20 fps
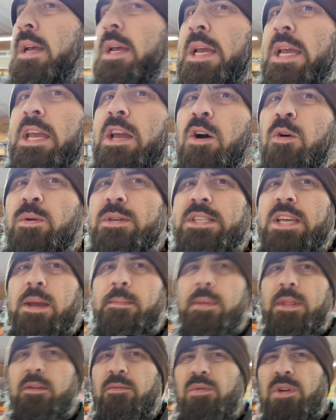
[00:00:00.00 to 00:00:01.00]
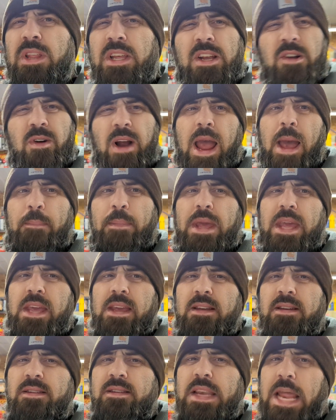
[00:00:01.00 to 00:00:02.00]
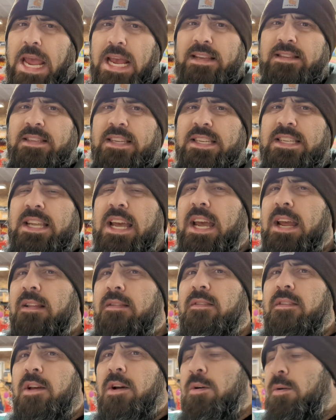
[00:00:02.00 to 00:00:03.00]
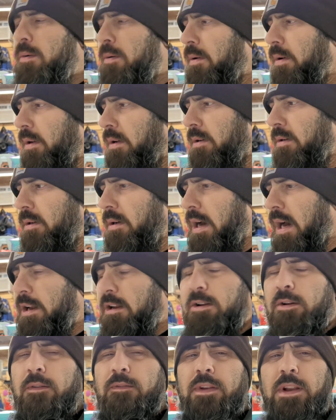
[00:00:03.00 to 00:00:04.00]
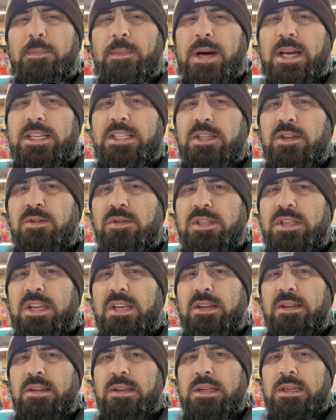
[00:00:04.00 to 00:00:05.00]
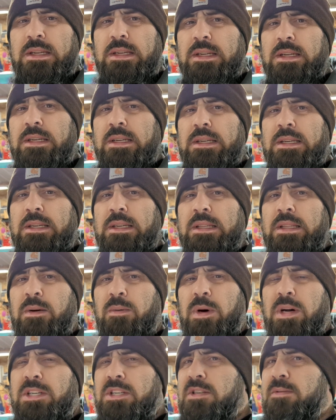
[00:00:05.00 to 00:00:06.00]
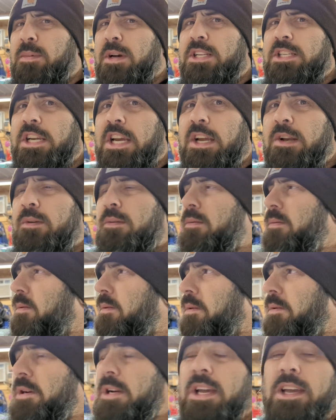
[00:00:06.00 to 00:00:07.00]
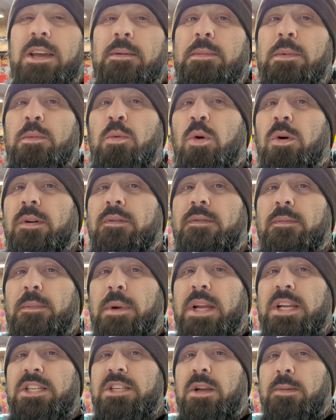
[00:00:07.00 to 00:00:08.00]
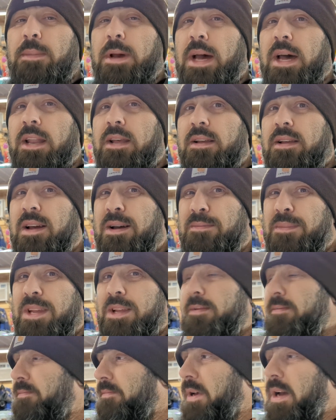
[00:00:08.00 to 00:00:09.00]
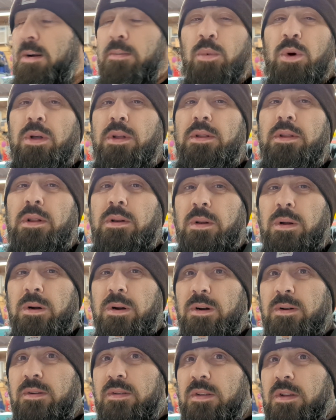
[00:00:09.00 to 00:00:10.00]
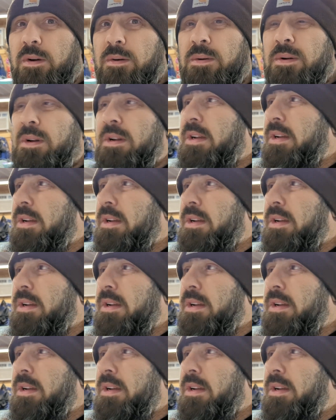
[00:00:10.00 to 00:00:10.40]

he always gave me the really crappy, nasty stains. So I don't know if anybody's used it that watches my channel or could give me more information about it. I mean, I'm willing to learn. So,